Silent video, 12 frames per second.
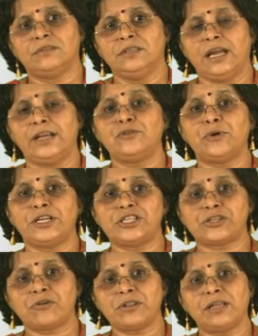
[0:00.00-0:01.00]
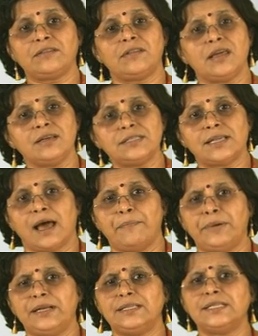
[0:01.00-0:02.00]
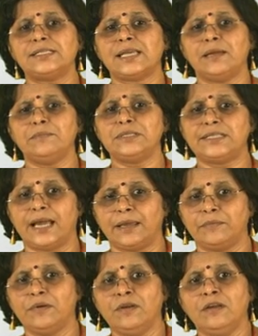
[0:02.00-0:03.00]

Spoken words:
and to ensure that things happen at the same time,